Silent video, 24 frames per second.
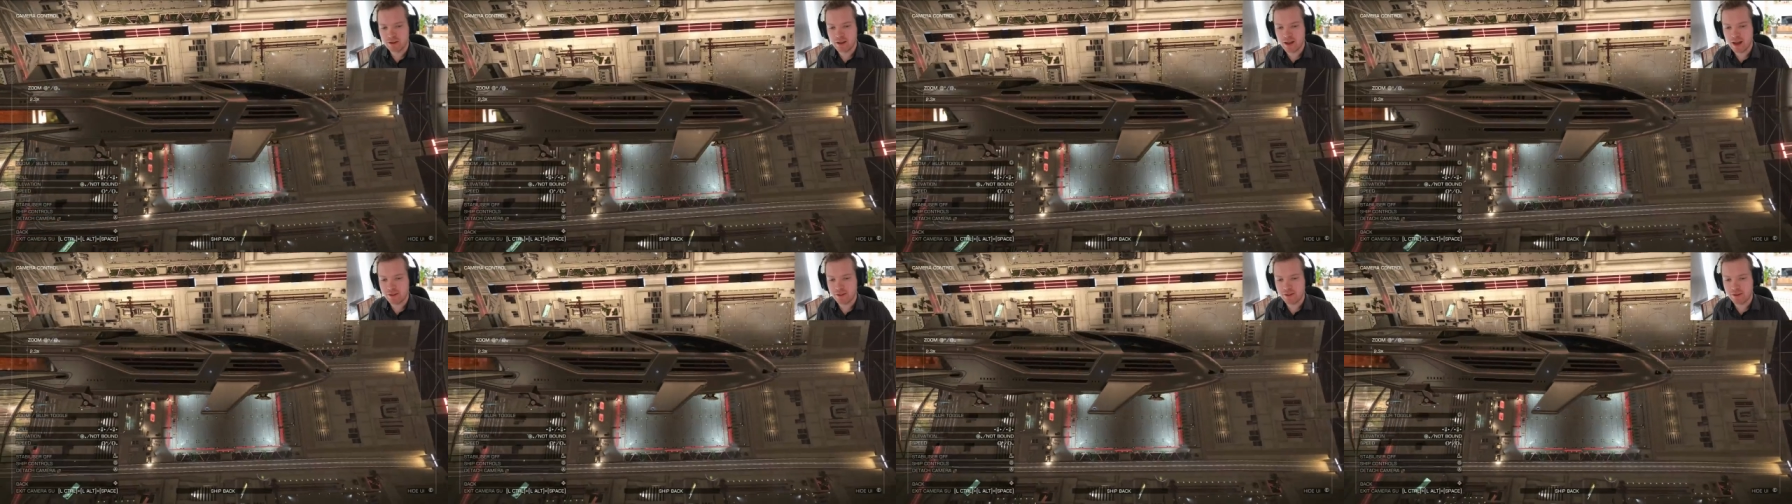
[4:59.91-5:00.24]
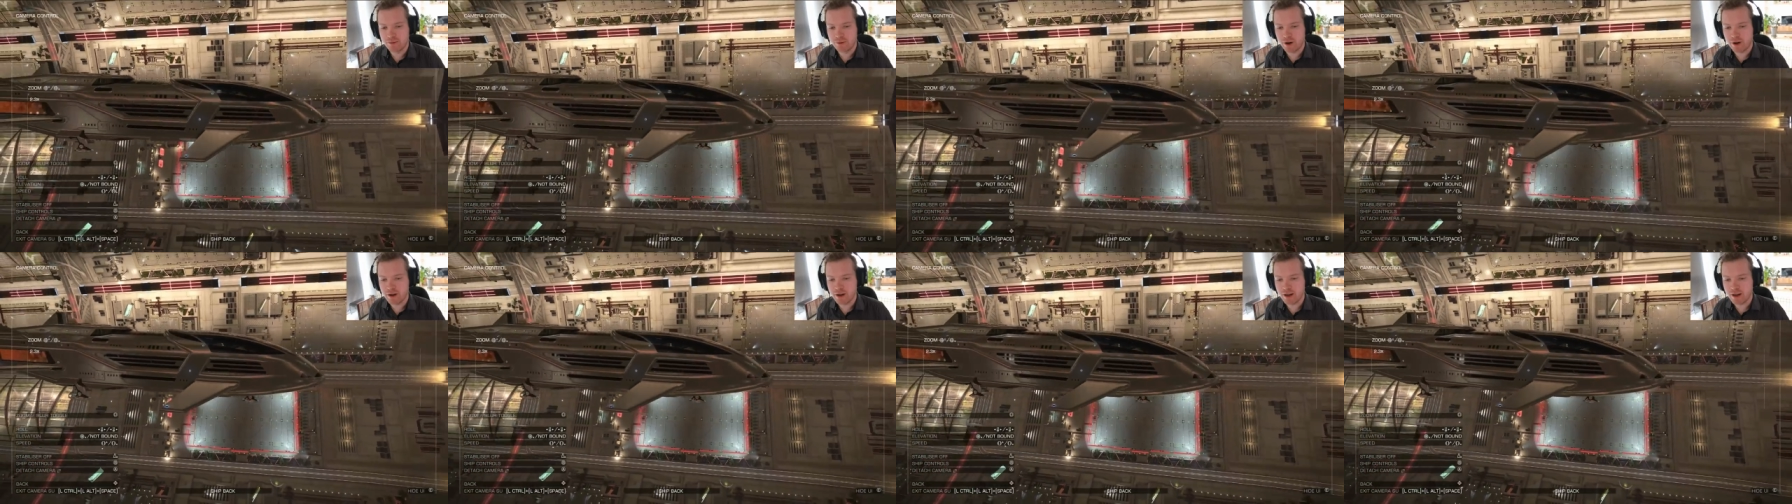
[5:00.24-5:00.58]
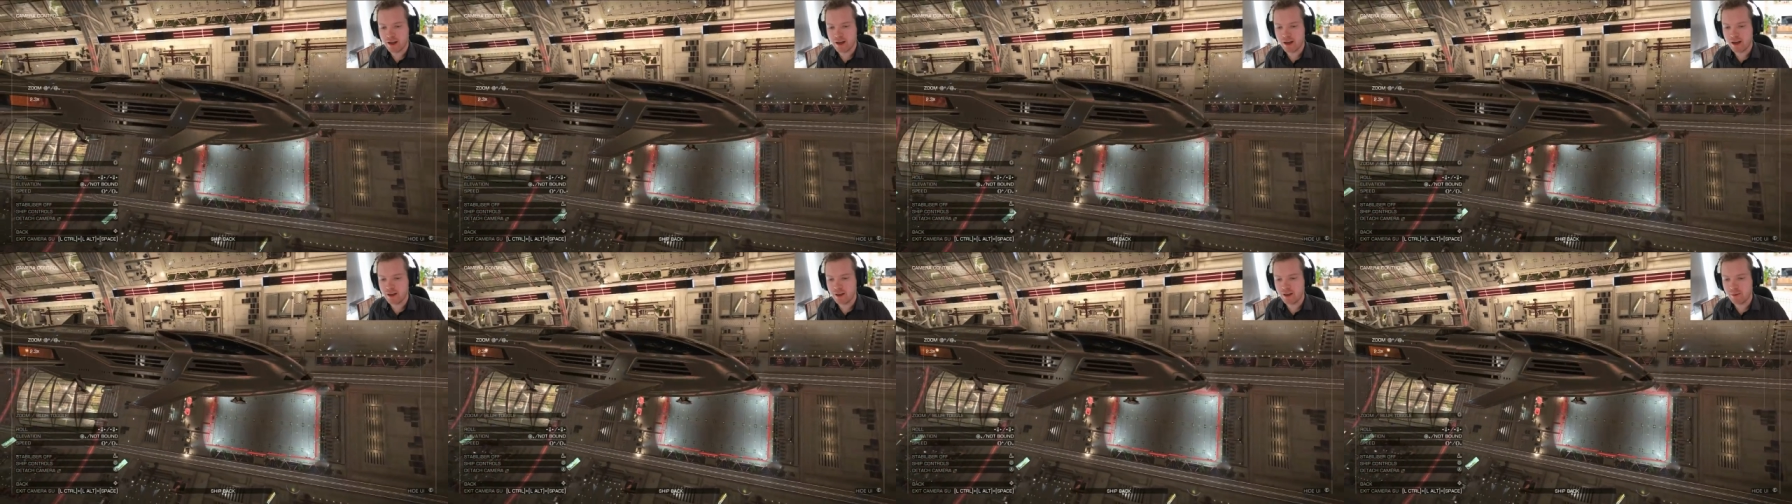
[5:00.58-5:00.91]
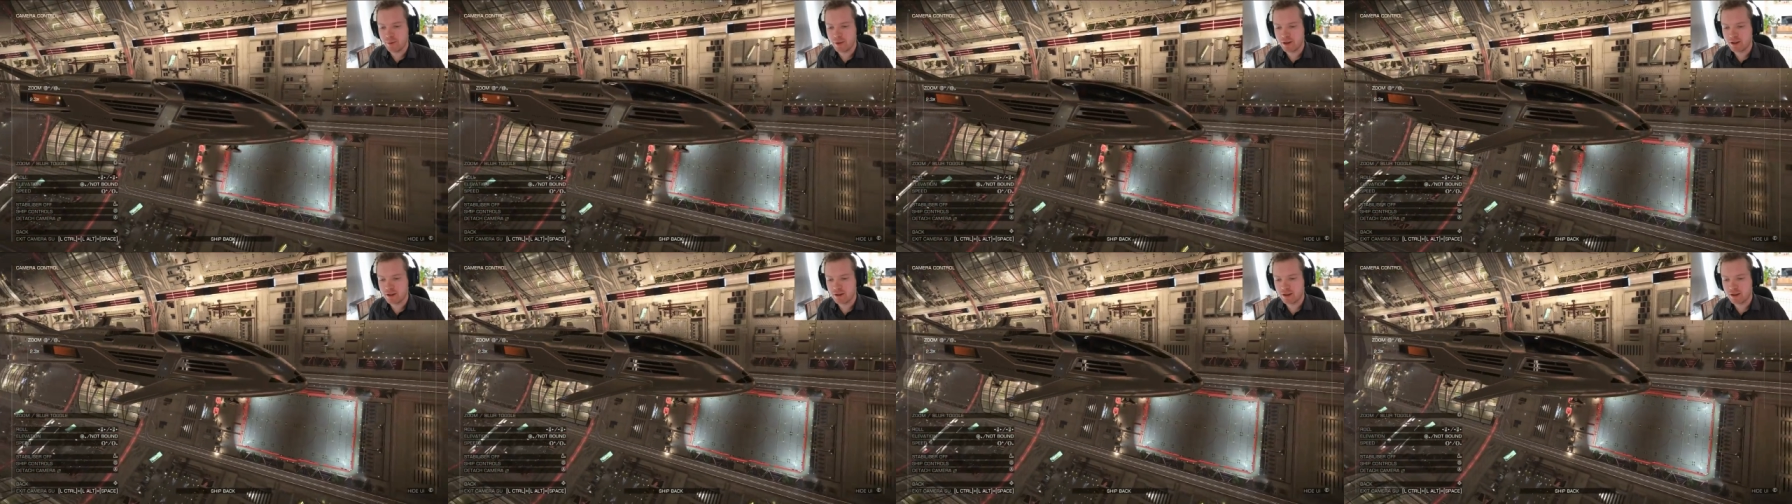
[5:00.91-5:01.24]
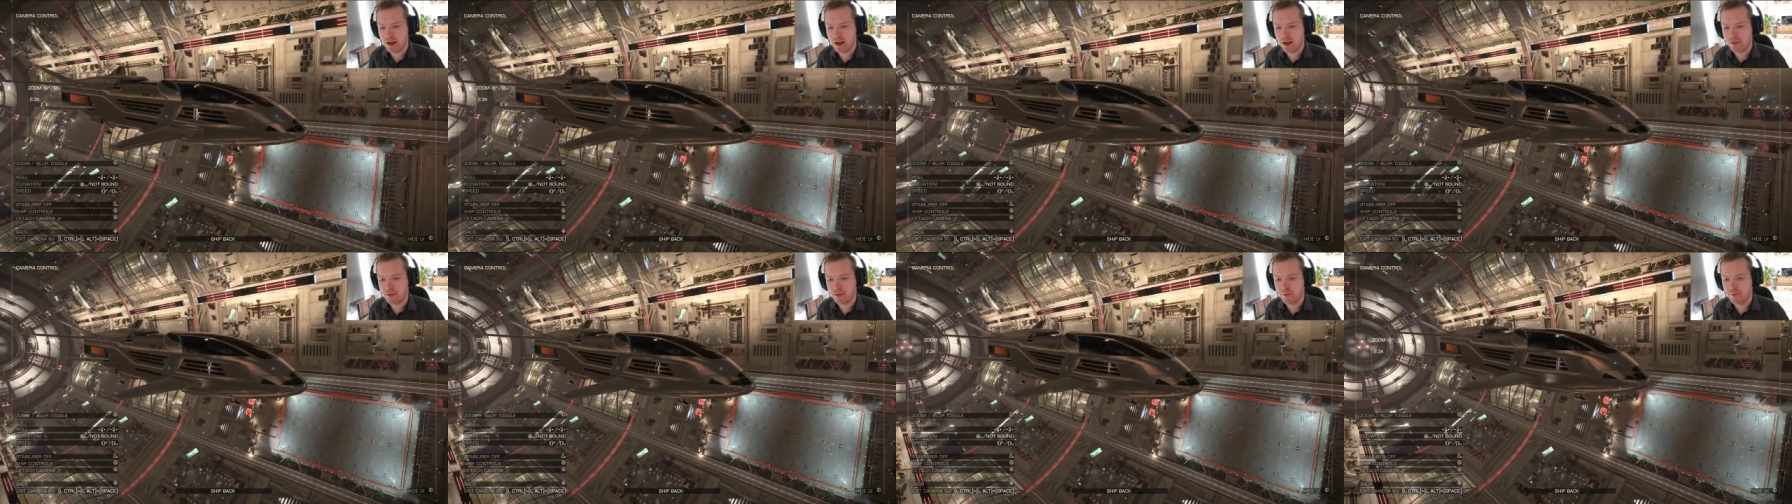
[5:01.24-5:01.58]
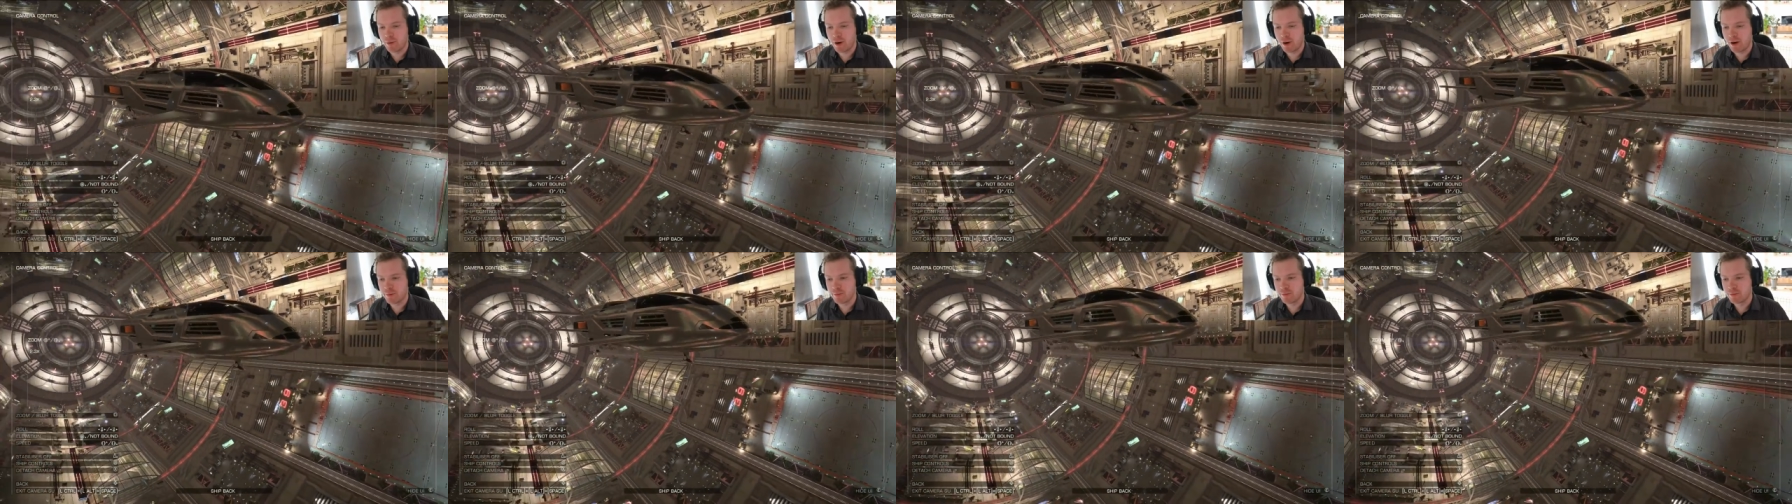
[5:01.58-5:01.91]
at the front and a little bit at the
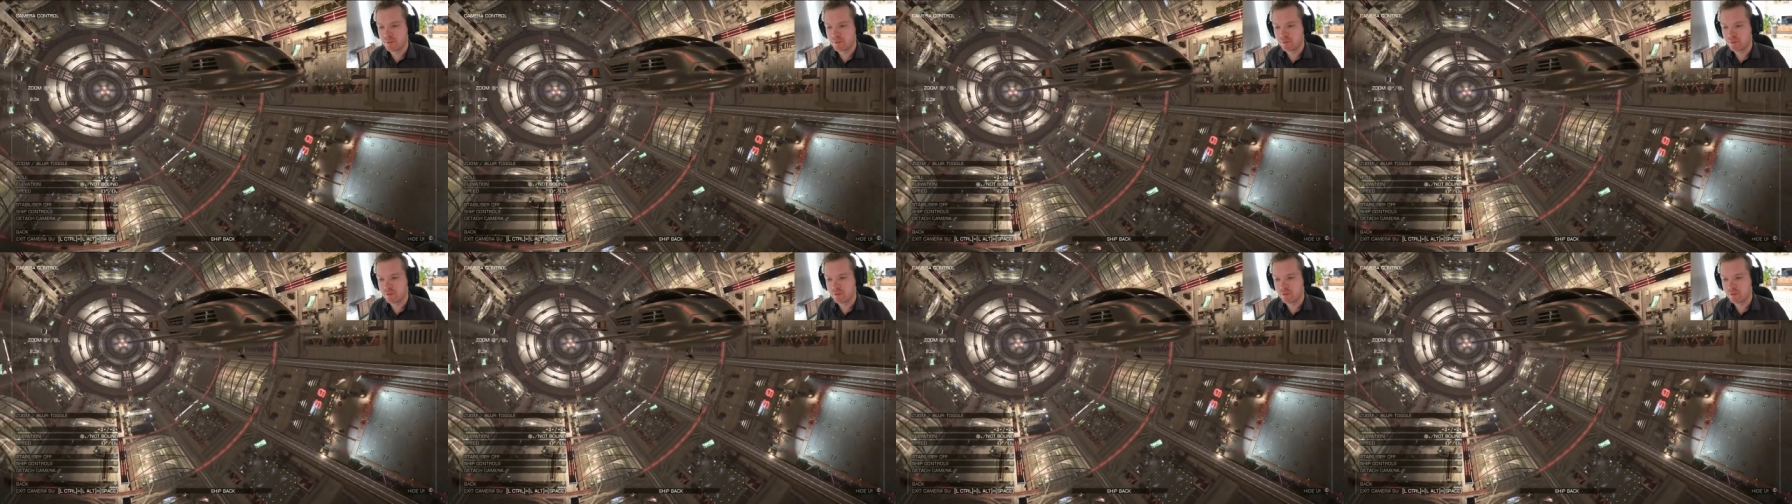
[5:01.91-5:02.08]
bottom